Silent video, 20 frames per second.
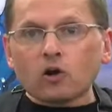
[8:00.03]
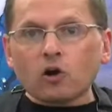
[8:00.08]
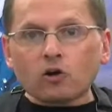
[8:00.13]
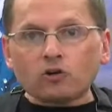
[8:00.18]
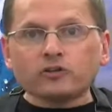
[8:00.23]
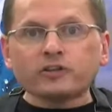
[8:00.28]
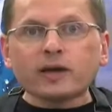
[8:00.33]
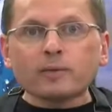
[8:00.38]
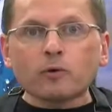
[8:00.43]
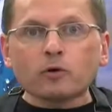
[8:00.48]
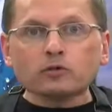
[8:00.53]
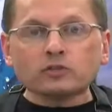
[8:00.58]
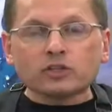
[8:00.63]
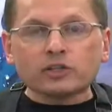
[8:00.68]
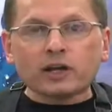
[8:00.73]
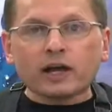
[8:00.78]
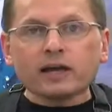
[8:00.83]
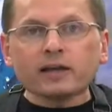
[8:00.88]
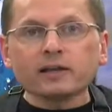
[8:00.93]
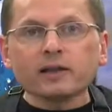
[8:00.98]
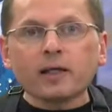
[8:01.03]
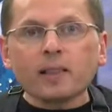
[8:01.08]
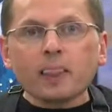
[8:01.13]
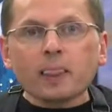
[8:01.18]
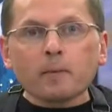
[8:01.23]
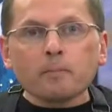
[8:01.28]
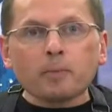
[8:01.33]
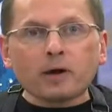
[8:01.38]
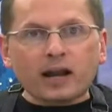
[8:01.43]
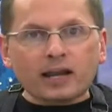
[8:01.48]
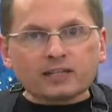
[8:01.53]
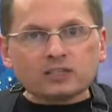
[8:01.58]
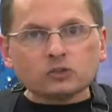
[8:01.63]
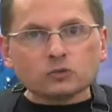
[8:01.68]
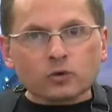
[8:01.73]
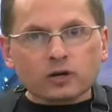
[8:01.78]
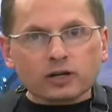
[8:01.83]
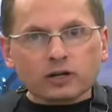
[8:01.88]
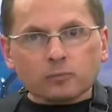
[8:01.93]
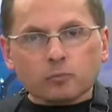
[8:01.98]
our demo tonight, but I just
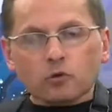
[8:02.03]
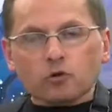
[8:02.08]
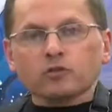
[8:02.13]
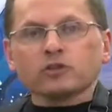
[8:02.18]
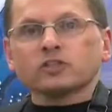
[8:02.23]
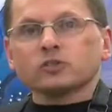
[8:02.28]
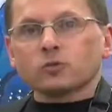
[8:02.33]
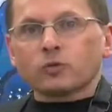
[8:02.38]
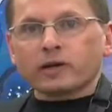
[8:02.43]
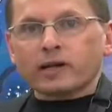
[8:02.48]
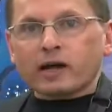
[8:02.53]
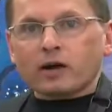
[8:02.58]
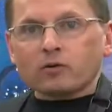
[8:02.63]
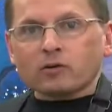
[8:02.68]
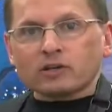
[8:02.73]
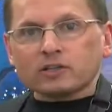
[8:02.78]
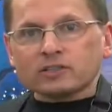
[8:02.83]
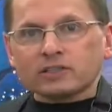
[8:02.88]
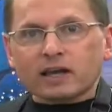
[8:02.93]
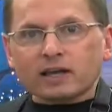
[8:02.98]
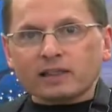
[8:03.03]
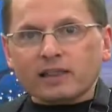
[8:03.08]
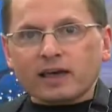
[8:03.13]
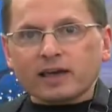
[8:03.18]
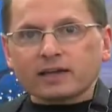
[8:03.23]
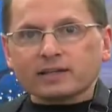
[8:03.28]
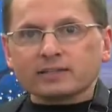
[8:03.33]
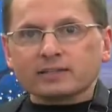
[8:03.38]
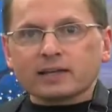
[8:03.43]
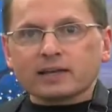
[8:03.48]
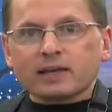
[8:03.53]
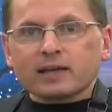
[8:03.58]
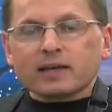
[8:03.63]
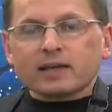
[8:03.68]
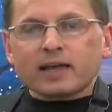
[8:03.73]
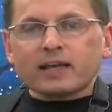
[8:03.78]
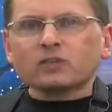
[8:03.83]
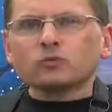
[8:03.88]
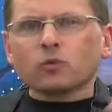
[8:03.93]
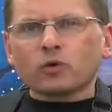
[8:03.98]
wanted to pull this one out because
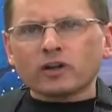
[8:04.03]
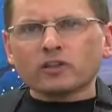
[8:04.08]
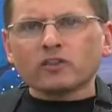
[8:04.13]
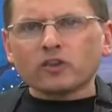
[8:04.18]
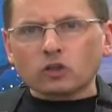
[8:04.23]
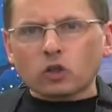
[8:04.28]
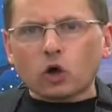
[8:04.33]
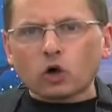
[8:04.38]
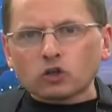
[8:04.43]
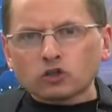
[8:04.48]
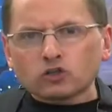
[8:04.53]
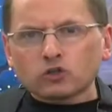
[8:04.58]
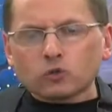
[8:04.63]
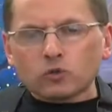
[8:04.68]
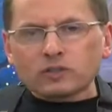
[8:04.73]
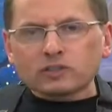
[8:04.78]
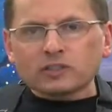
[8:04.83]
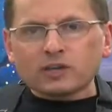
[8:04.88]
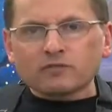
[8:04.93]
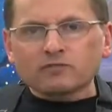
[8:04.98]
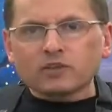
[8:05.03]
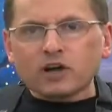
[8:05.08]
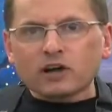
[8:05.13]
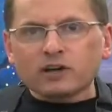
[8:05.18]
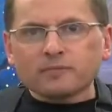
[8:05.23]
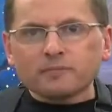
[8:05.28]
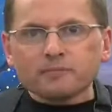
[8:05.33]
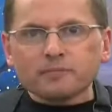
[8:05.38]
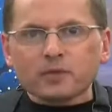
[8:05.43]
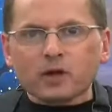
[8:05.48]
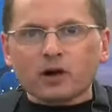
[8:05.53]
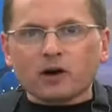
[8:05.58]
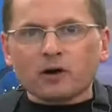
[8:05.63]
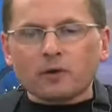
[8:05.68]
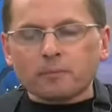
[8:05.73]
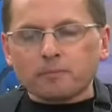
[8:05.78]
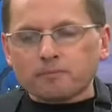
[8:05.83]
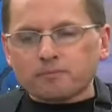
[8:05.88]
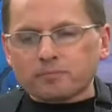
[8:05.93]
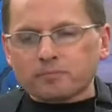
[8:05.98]
it's one of the larger ones I've done.
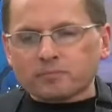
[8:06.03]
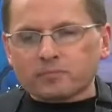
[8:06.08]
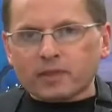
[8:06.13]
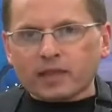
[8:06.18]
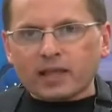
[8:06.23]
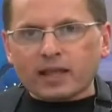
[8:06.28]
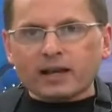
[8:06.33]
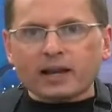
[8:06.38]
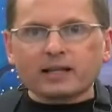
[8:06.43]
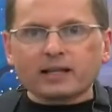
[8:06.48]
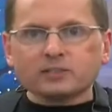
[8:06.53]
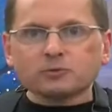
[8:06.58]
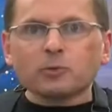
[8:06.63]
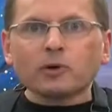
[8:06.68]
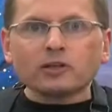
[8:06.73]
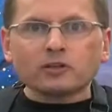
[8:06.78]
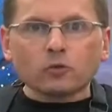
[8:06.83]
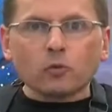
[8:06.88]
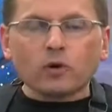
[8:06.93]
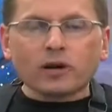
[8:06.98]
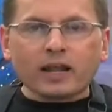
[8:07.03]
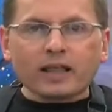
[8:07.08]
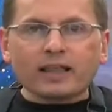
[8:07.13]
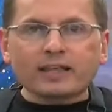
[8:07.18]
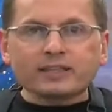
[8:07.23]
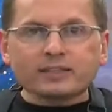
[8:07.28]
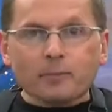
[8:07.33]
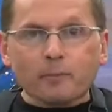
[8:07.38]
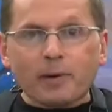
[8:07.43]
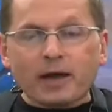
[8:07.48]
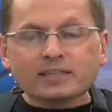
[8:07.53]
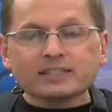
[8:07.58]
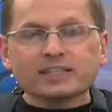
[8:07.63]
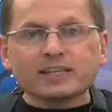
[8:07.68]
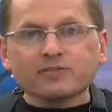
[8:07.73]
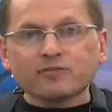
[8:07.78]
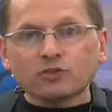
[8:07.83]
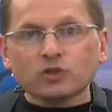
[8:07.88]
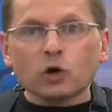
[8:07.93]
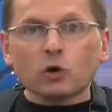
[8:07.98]
It's probably the one I like the best,
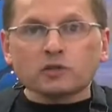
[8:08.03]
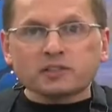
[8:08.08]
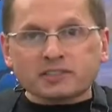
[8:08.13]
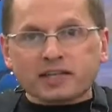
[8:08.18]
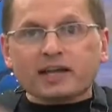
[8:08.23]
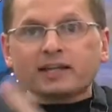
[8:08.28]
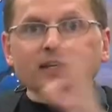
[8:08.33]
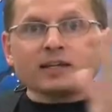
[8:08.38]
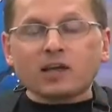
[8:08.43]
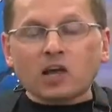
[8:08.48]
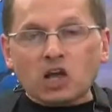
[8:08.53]
even though it's not,